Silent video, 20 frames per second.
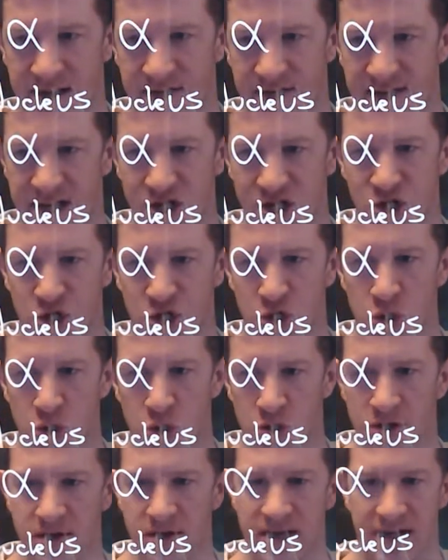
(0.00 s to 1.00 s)
they
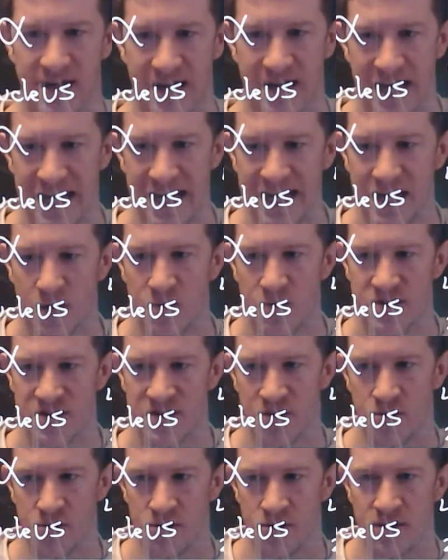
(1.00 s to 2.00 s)
should equal
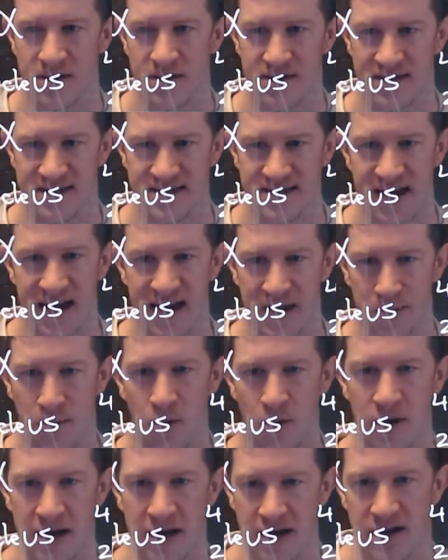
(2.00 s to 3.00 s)
to the starting
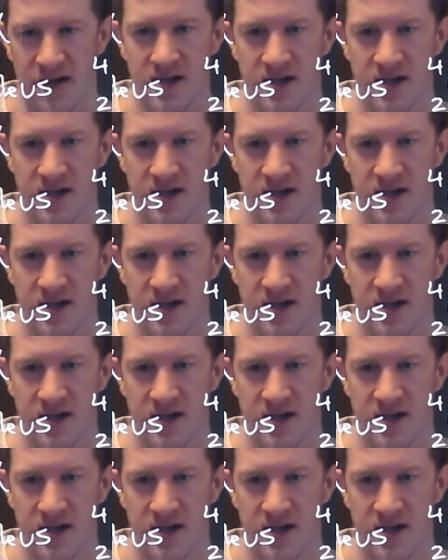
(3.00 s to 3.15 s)
point.